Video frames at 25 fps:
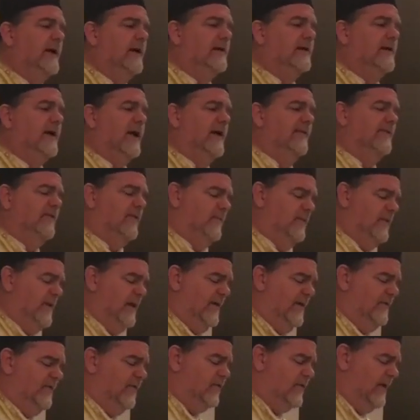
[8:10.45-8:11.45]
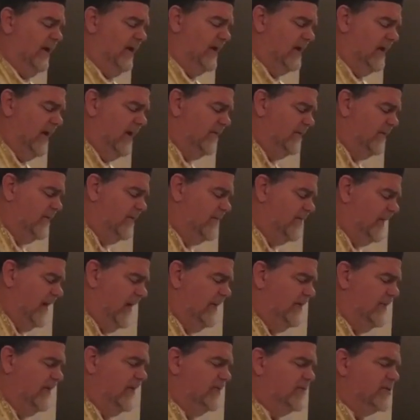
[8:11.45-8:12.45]
David would have a great love for the
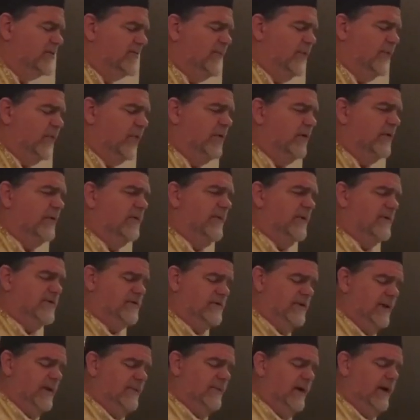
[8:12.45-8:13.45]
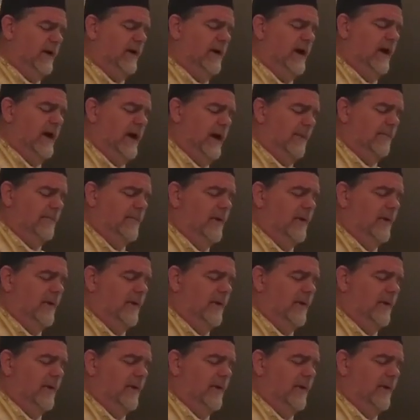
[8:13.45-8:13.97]
baby that was born of Bathsheba,